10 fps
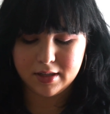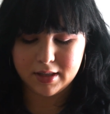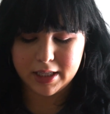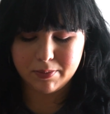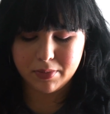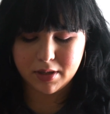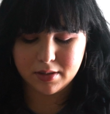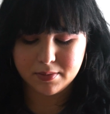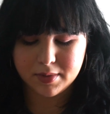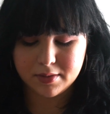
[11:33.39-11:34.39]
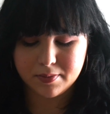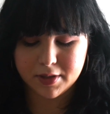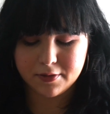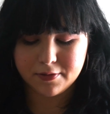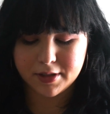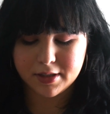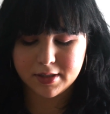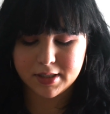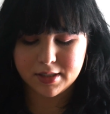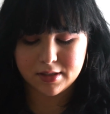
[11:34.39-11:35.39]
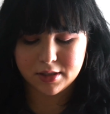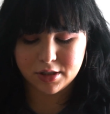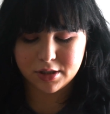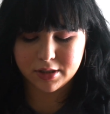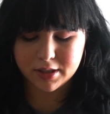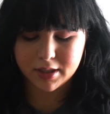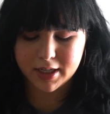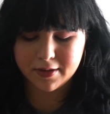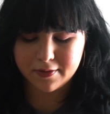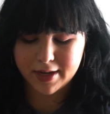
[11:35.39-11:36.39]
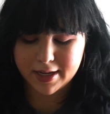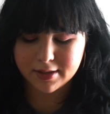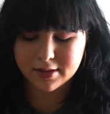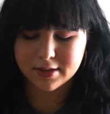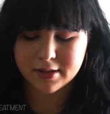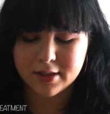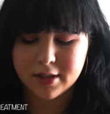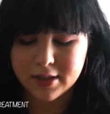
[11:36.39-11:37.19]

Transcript: lip balms. But first is the Sugar Advanced